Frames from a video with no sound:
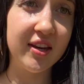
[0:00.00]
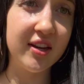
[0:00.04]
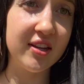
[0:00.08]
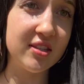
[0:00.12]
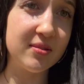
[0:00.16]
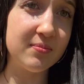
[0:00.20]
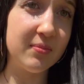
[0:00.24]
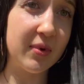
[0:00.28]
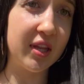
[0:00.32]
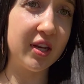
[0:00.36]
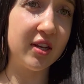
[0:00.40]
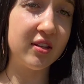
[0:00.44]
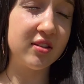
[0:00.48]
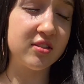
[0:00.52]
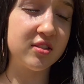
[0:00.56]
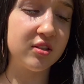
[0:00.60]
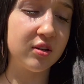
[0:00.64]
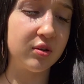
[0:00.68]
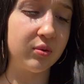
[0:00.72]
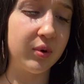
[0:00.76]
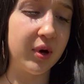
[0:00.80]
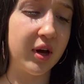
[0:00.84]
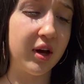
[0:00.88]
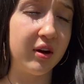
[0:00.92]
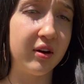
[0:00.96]
has made it
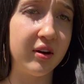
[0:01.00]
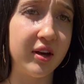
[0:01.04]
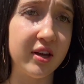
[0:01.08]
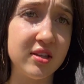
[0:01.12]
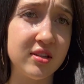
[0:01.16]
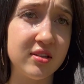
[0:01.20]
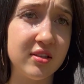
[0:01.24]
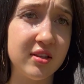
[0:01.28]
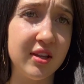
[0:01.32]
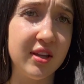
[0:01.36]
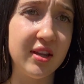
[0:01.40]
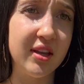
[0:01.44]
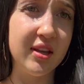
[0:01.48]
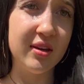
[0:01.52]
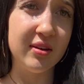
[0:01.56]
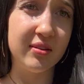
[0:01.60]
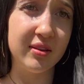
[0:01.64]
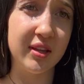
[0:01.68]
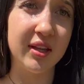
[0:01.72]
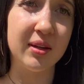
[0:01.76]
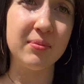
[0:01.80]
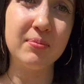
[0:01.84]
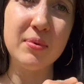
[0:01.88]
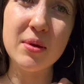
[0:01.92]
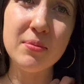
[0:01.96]
so well.
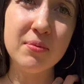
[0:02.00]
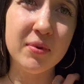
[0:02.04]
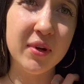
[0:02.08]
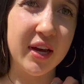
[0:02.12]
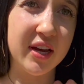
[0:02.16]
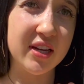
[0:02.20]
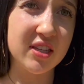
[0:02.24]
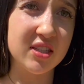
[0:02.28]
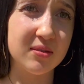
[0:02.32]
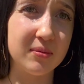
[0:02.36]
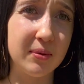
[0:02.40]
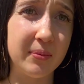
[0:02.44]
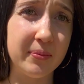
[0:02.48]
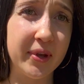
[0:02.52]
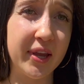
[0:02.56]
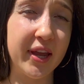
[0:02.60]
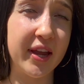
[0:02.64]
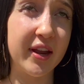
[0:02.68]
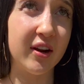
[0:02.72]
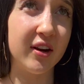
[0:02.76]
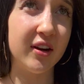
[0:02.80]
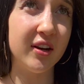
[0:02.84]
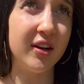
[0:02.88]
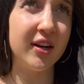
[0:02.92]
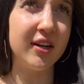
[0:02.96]
Like, people ask about my
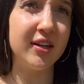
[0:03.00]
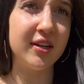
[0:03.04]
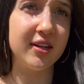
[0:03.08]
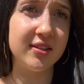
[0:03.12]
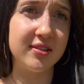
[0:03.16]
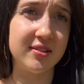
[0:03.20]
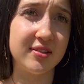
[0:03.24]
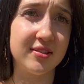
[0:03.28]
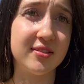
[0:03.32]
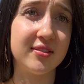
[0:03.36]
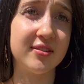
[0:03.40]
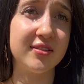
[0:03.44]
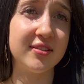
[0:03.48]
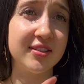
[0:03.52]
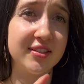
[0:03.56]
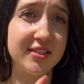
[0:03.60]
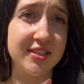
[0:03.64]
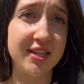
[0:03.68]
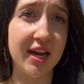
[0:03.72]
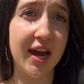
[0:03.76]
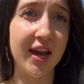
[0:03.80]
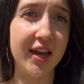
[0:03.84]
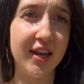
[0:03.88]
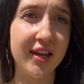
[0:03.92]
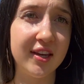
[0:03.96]
hair, and it's
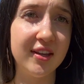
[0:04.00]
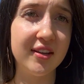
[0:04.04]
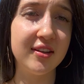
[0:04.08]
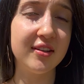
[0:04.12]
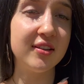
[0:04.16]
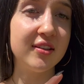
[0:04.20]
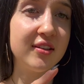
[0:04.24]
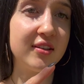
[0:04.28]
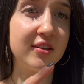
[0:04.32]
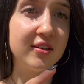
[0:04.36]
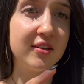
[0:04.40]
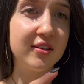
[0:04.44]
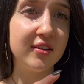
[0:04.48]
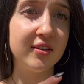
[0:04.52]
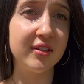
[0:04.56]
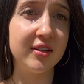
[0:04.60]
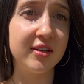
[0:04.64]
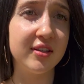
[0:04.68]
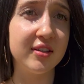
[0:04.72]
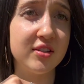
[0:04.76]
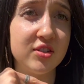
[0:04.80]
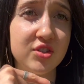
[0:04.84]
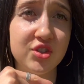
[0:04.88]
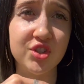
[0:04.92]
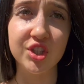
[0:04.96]
diet,
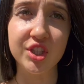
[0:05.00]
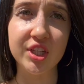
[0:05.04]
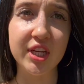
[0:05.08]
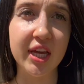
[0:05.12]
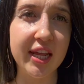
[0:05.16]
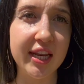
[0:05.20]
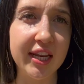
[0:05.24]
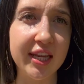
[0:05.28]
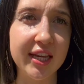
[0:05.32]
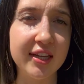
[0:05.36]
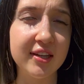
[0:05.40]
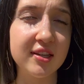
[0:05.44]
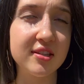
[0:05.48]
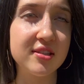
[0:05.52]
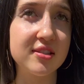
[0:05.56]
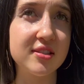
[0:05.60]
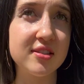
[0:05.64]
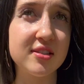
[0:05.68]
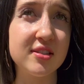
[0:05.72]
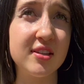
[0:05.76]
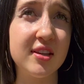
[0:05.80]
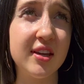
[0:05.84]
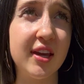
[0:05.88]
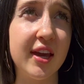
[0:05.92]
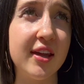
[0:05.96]
genetics,
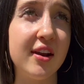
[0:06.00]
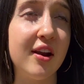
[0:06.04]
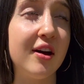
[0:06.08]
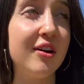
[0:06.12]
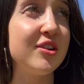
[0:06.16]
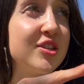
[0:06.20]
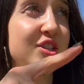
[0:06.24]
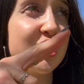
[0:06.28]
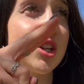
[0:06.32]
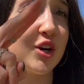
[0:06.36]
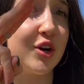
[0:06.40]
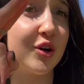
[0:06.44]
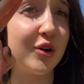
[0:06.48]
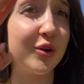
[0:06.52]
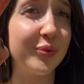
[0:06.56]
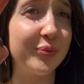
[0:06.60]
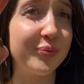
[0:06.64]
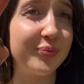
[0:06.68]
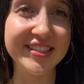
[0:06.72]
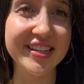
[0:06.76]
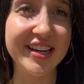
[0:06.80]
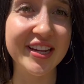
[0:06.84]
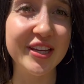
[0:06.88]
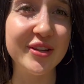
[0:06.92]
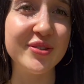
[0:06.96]
and also
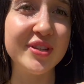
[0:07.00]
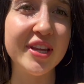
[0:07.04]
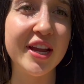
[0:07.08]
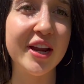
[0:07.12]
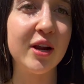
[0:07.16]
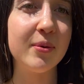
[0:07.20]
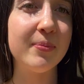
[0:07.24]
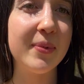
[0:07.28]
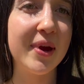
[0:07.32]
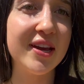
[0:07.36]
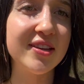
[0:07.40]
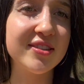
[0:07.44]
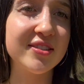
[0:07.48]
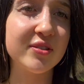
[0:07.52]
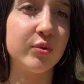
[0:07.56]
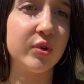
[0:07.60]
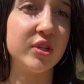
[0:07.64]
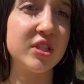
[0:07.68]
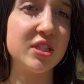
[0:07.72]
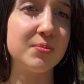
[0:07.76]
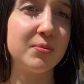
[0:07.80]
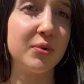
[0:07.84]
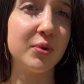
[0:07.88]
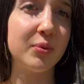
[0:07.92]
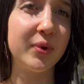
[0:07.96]
I use hair mask
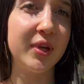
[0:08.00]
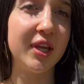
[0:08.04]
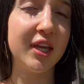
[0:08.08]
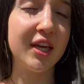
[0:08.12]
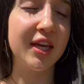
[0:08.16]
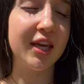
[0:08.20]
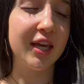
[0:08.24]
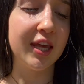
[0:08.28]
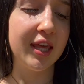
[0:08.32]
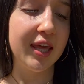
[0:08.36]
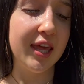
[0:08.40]
once per week.